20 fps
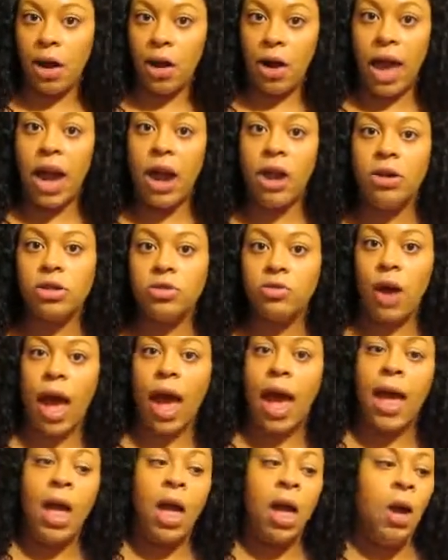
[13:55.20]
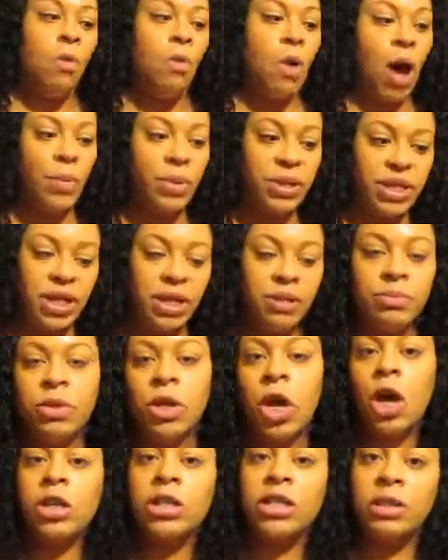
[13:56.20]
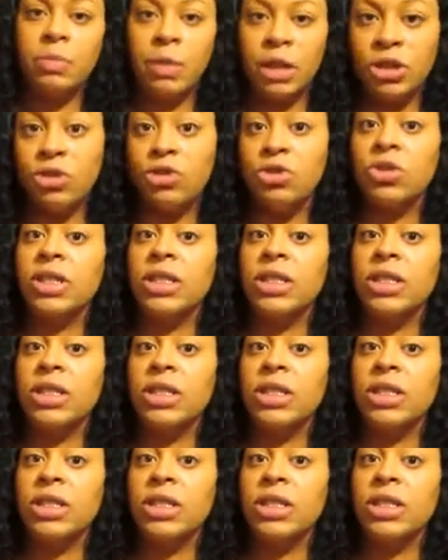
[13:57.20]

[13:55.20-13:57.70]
air dry. Well, I was up talking to my sister